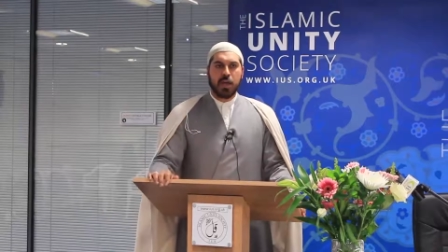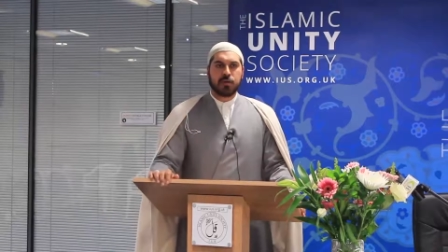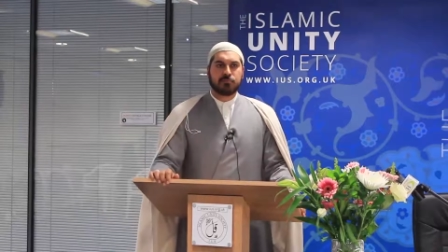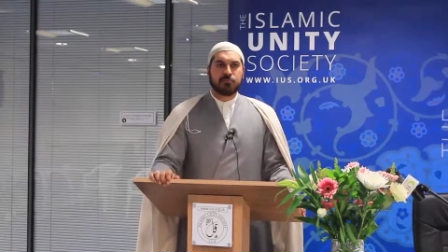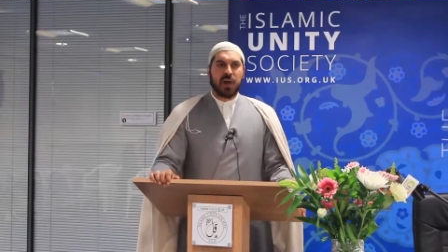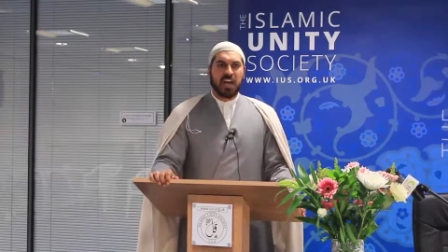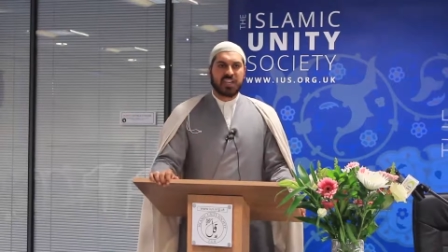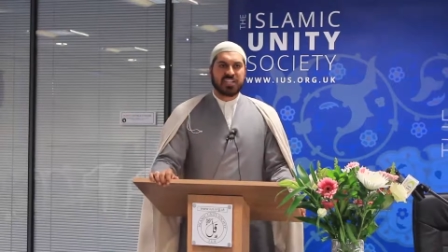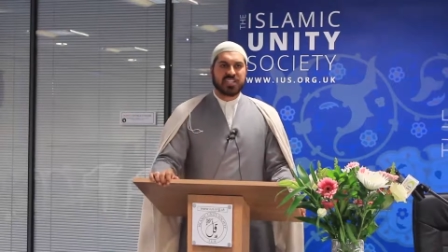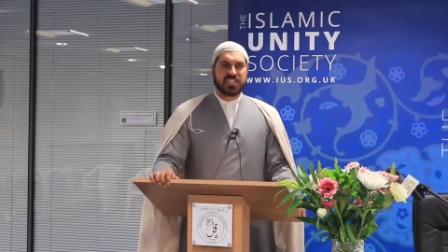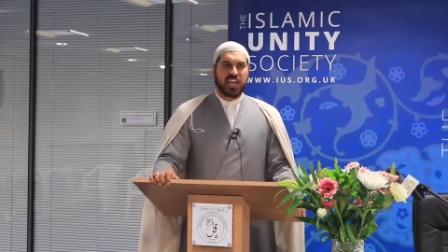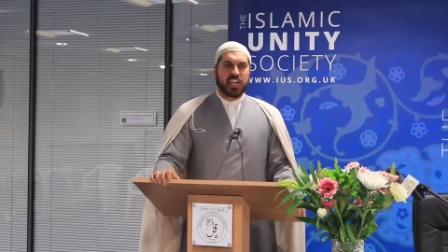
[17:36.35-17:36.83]

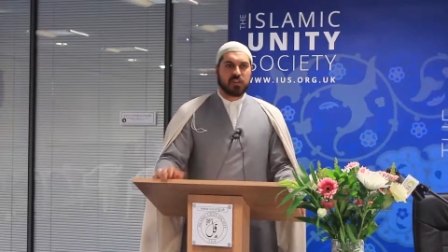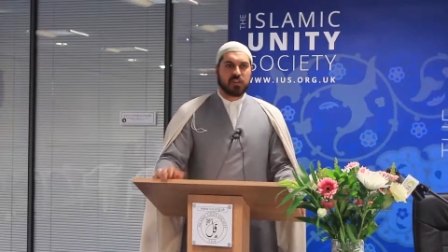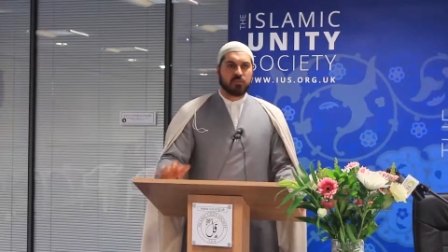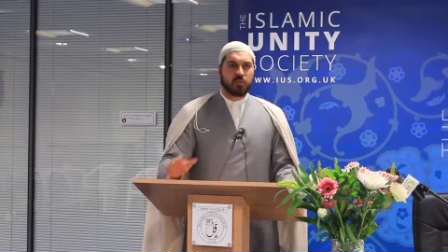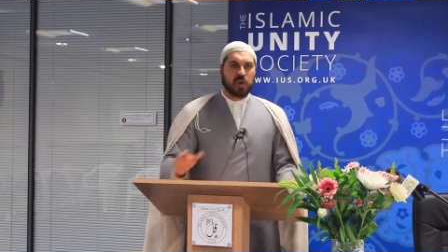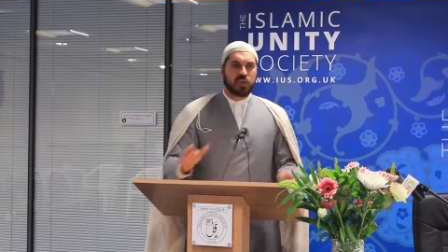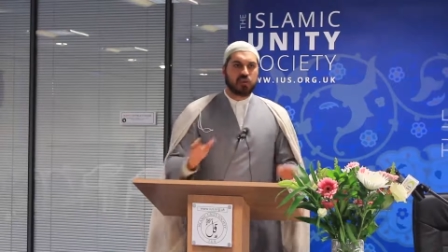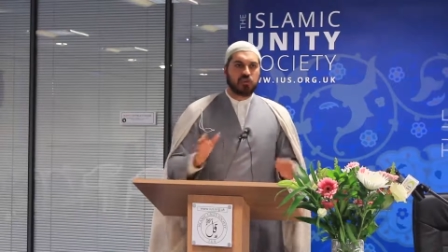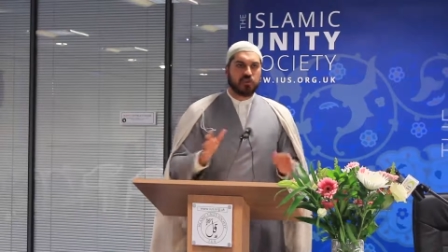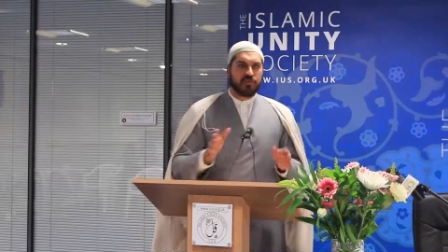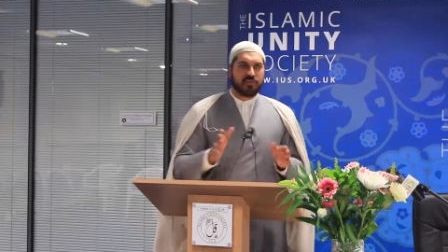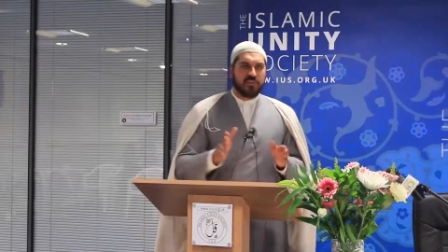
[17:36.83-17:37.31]
My son,
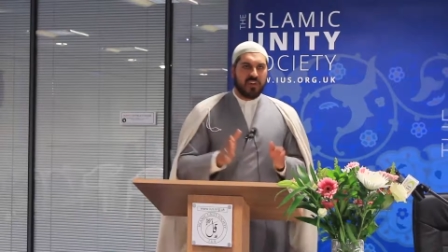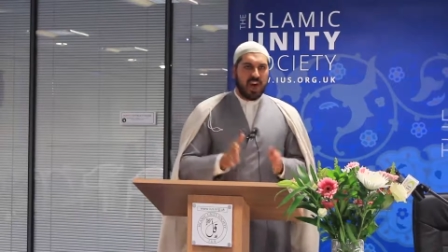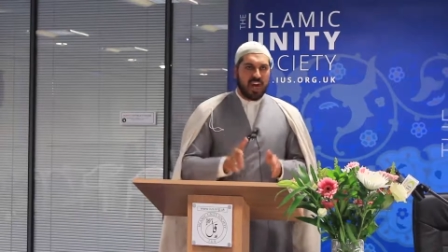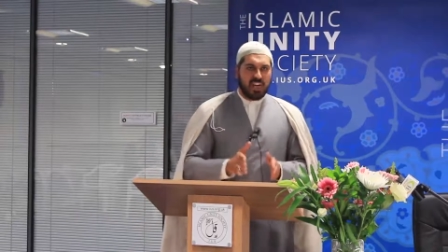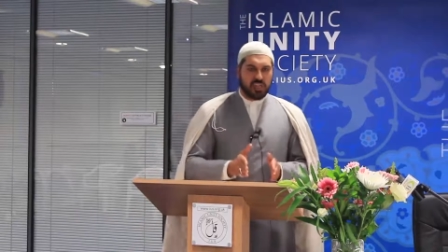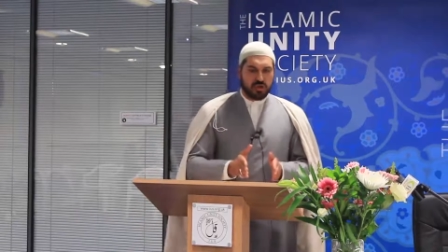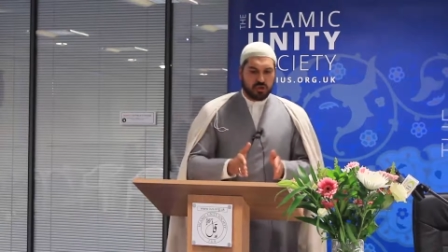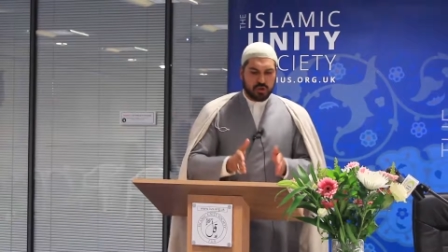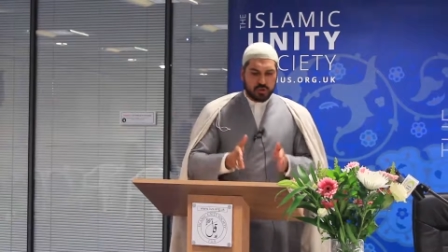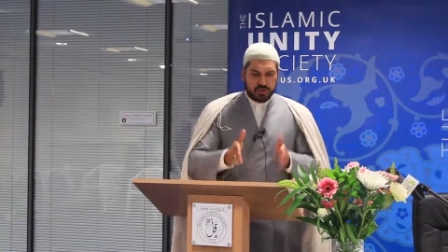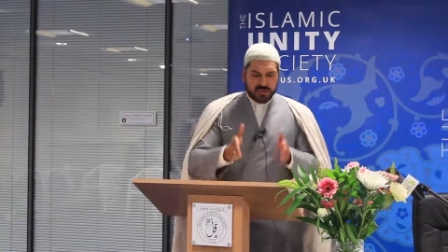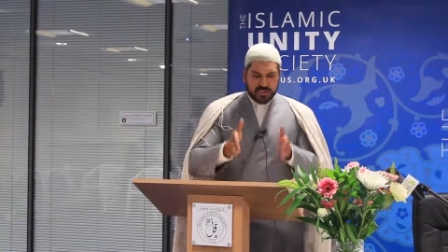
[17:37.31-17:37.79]
when you
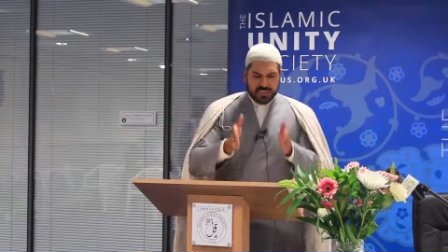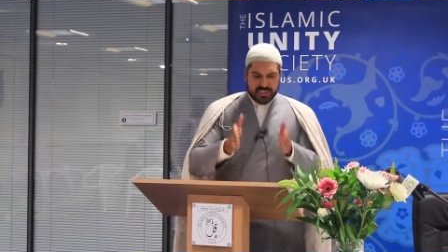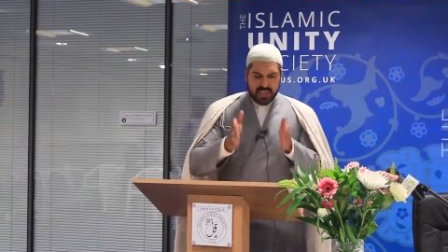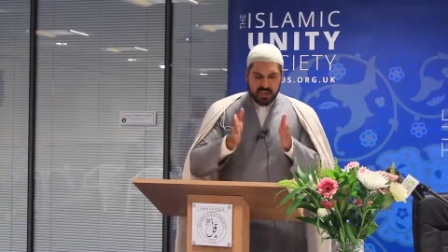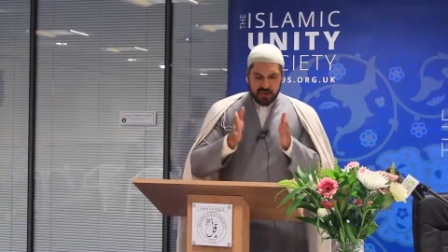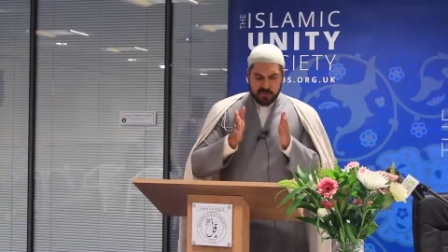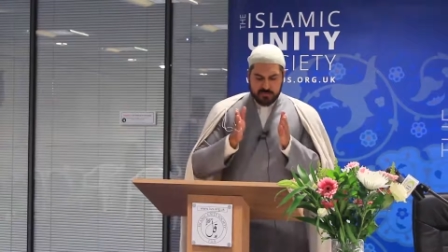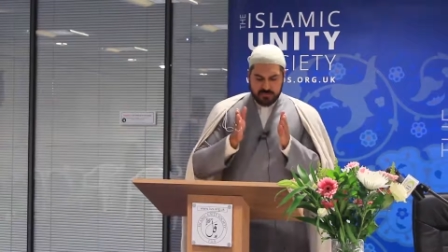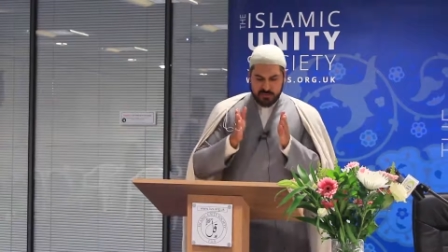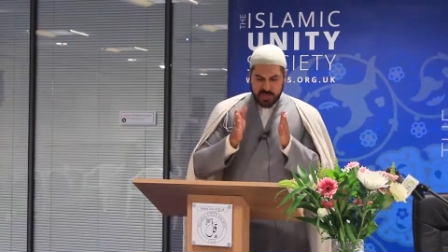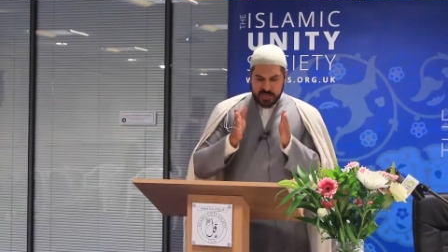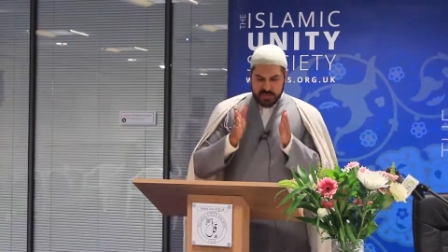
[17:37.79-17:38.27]
find
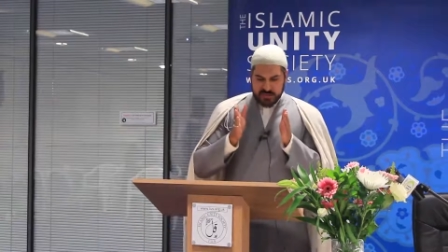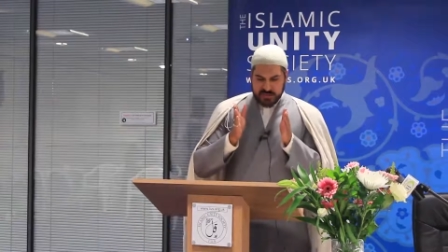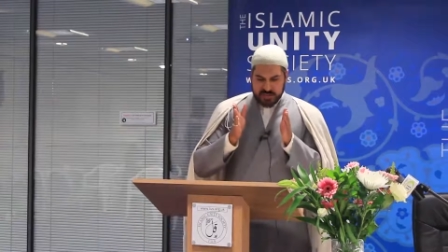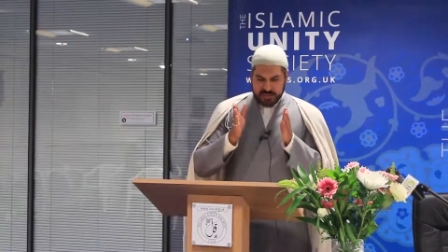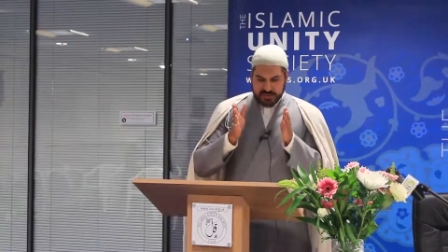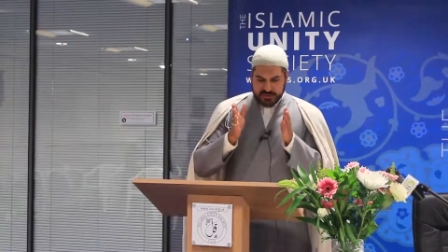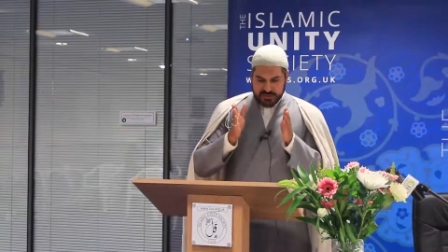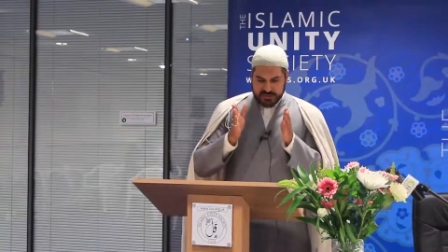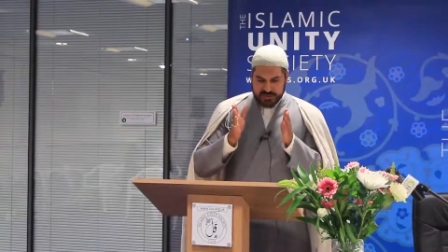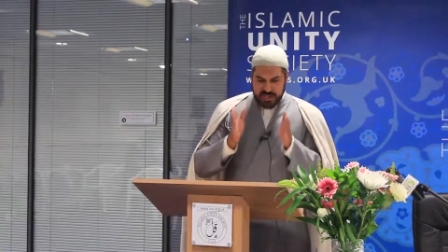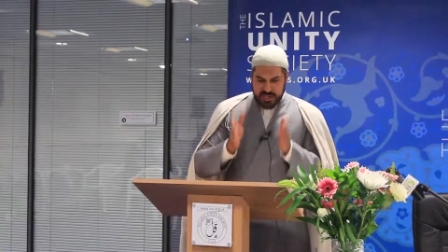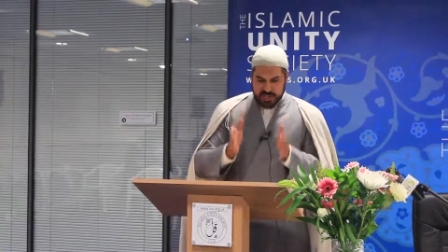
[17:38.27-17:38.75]
yourself in the
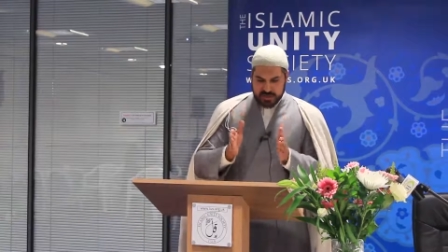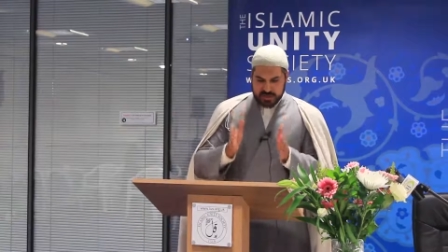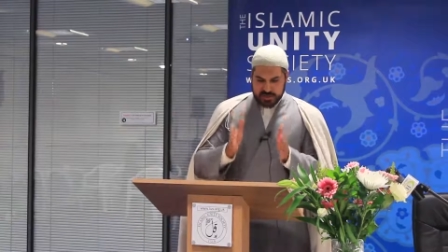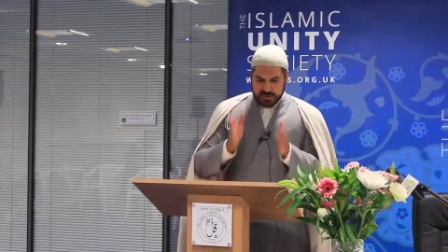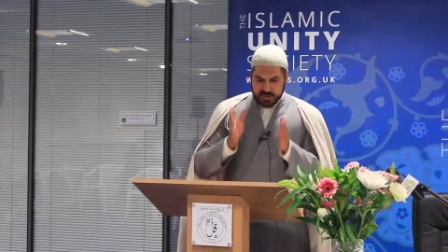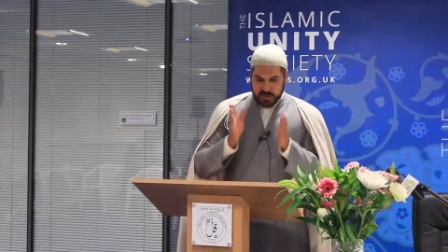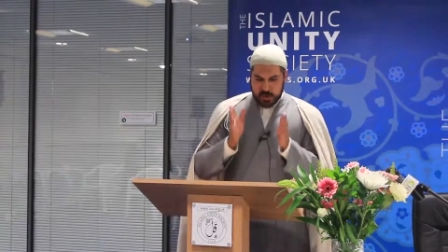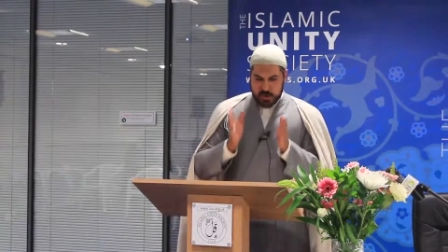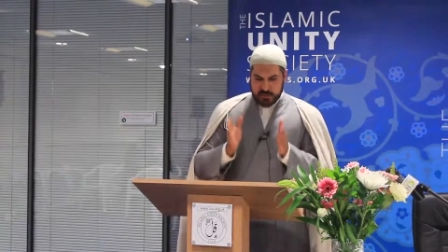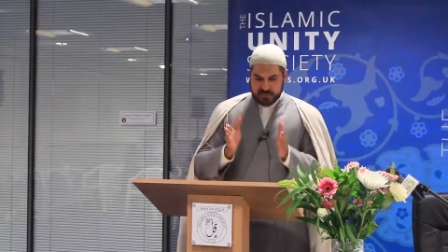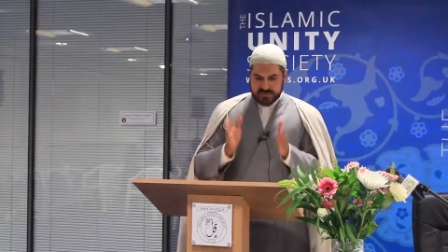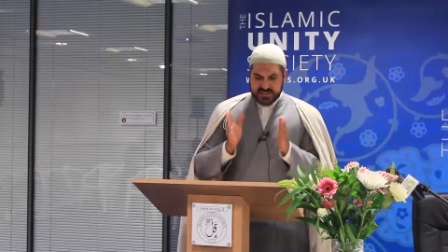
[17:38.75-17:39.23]

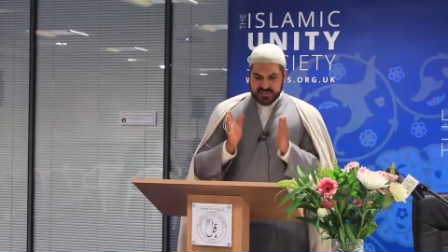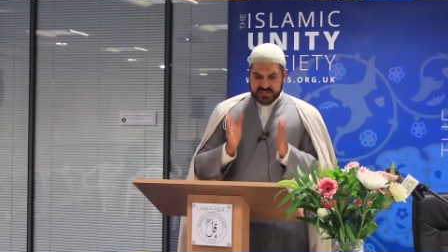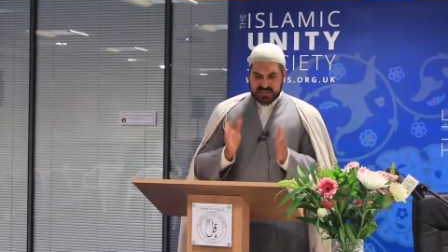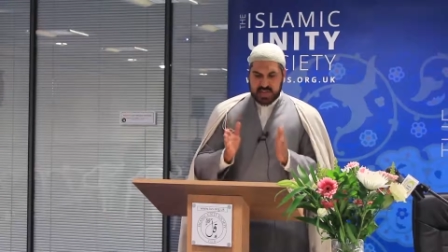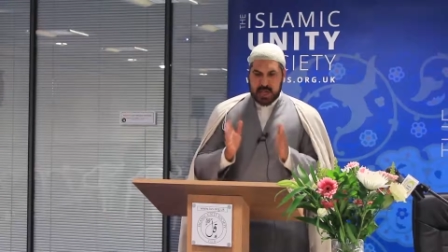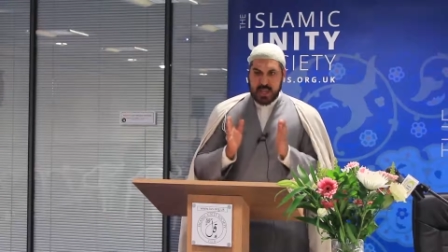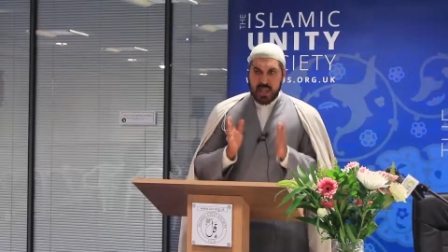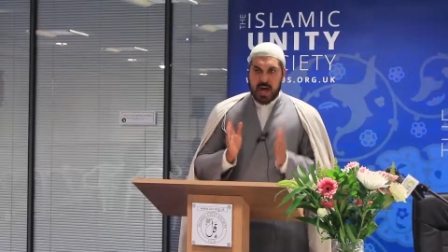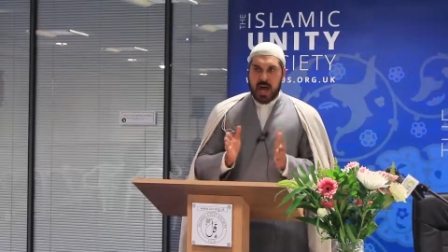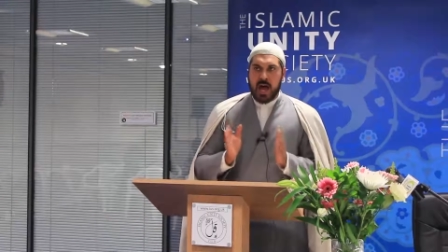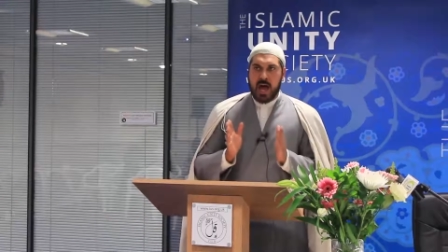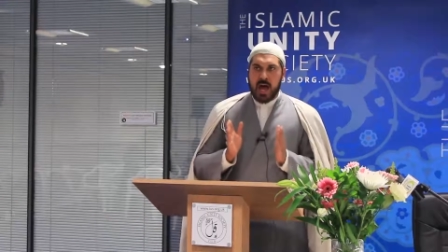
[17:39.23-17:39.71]
state of
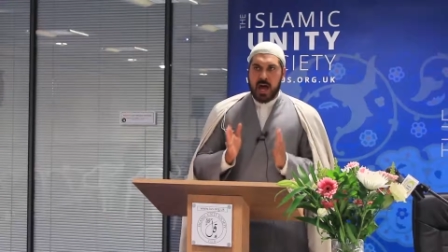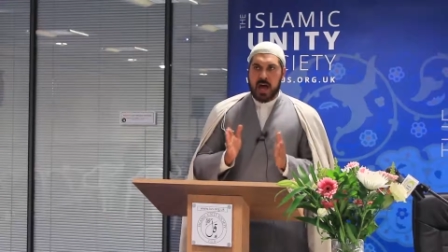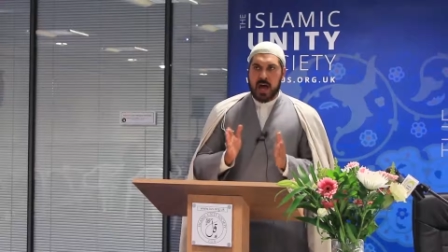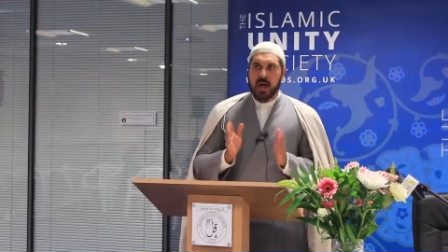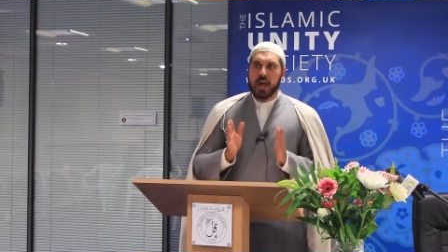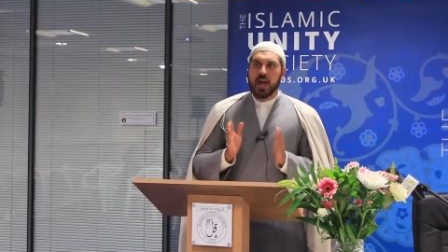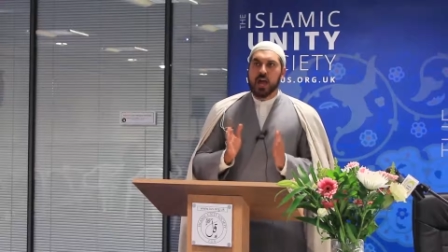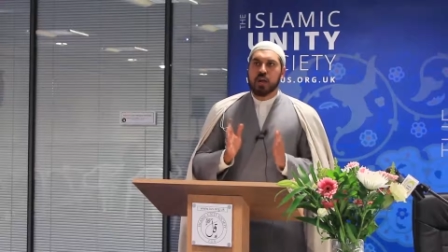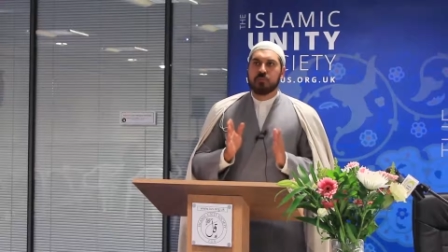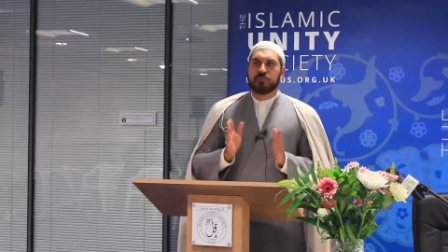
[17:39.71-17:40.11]
salah,